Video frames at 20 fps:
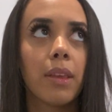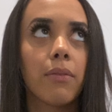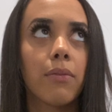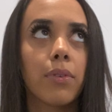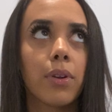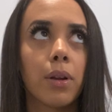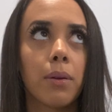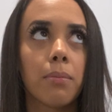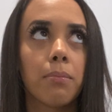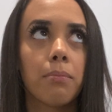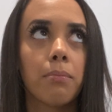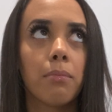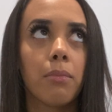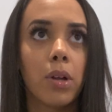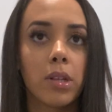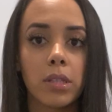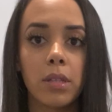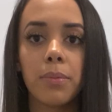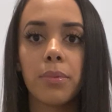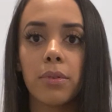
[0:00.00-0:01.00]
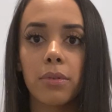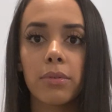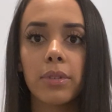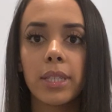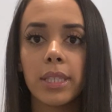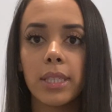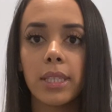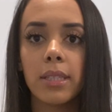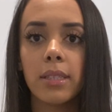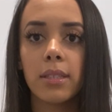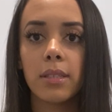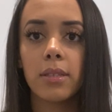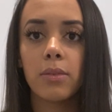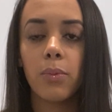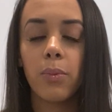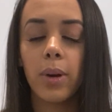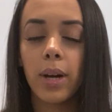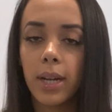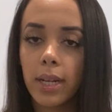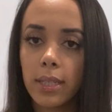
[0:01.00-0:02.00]
for multiple reasons.
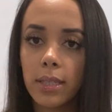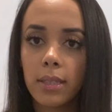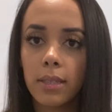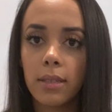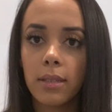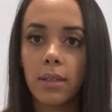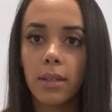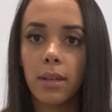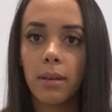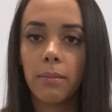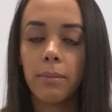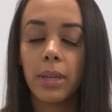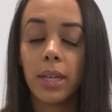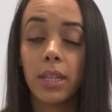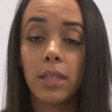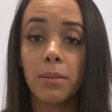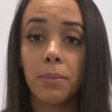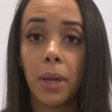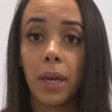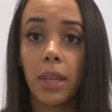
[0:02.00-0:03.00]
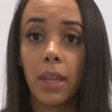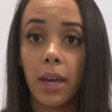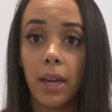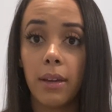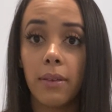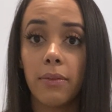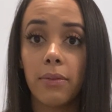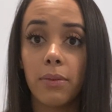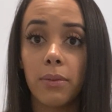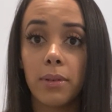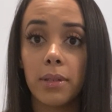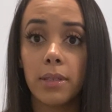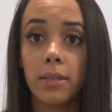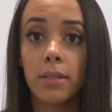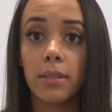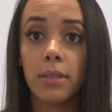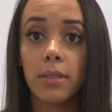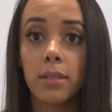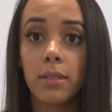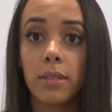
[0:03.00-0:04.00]
One, because my life
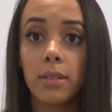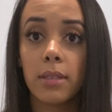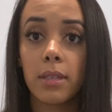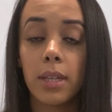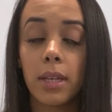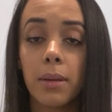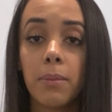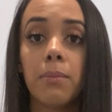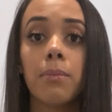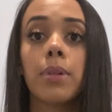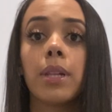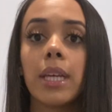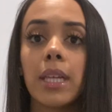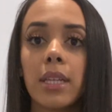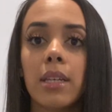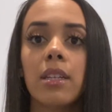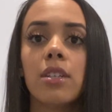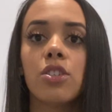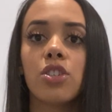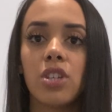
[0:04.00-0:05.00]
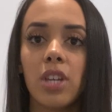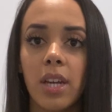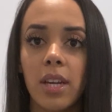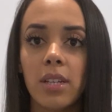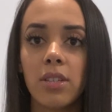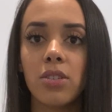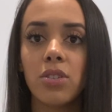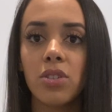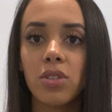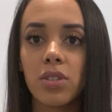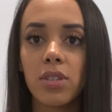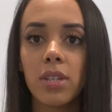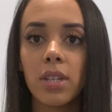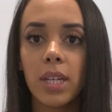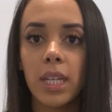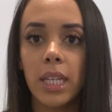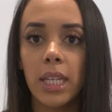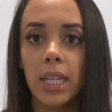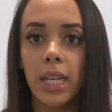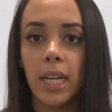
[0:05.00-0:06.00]
was completely changed
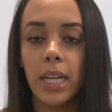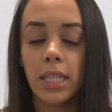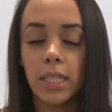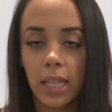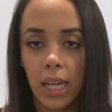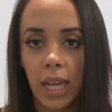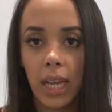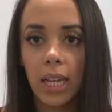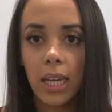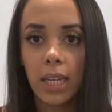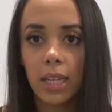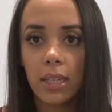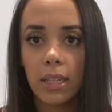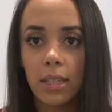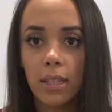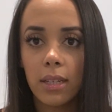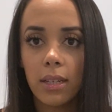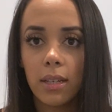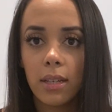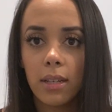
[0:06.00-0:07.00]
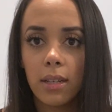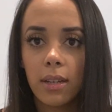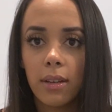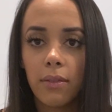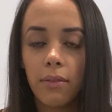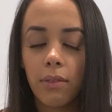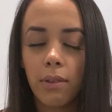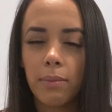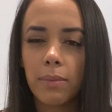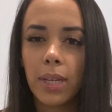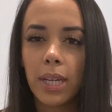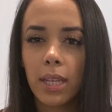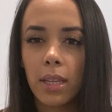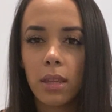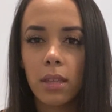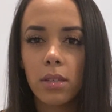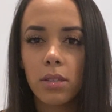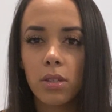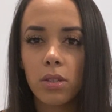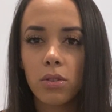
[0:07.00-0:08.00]
in a day from getting
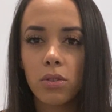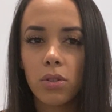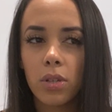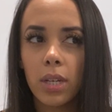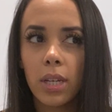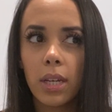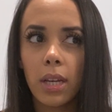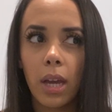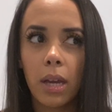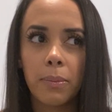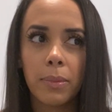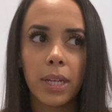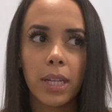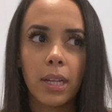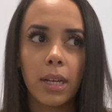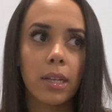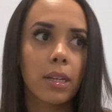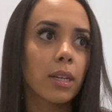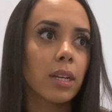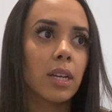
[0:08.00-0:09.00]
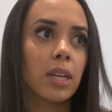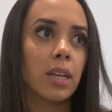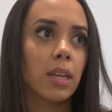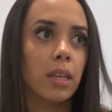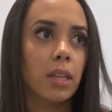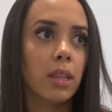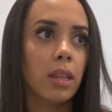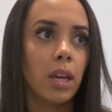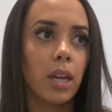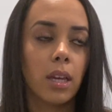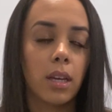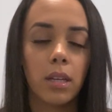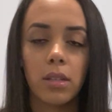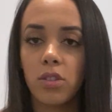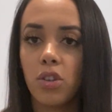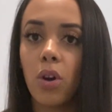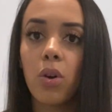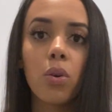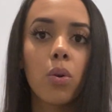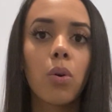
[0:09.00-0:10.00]
the surgery. I mean, it like
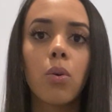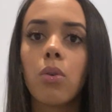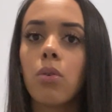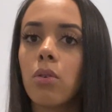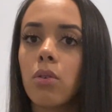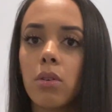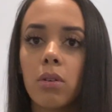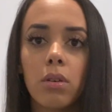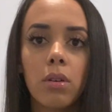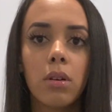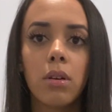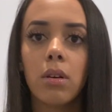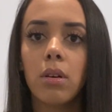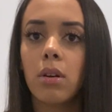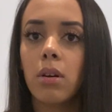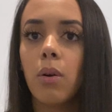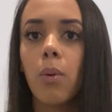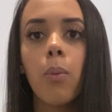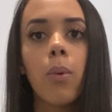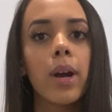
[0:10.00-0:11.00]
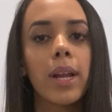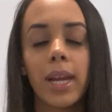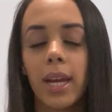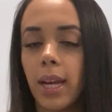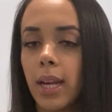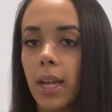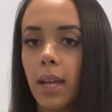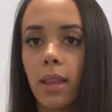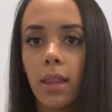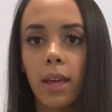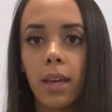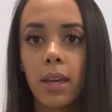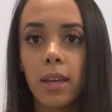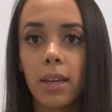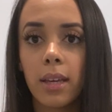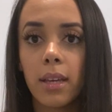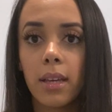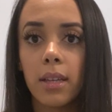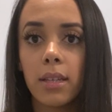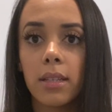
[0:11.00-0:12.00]
total 180, like
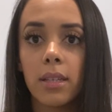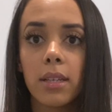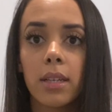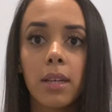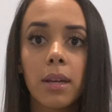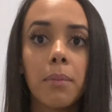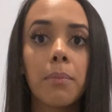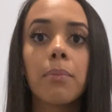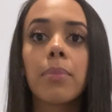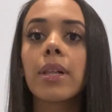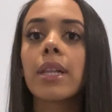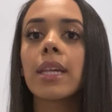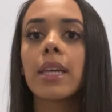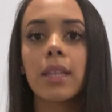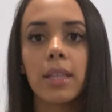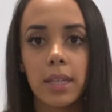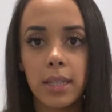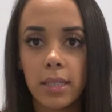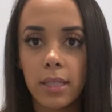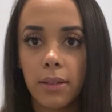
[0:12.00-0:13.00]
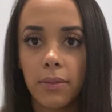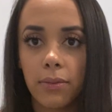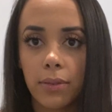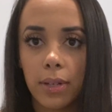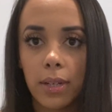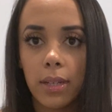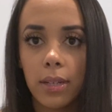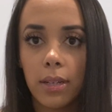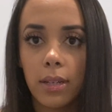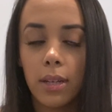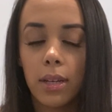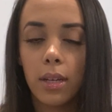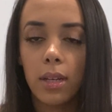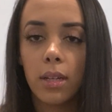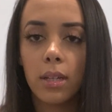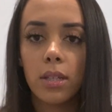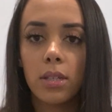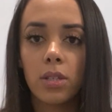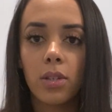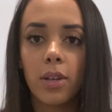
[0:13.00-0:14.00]
completely different.
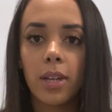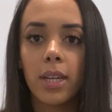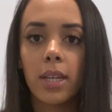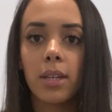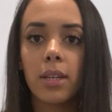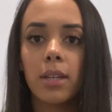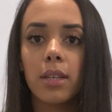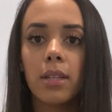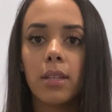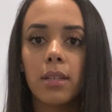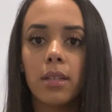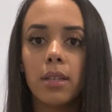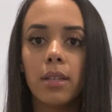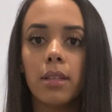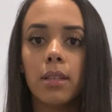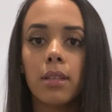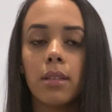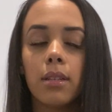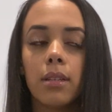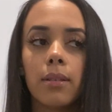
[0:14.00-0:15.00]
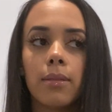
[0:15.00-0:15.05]
So I couldn't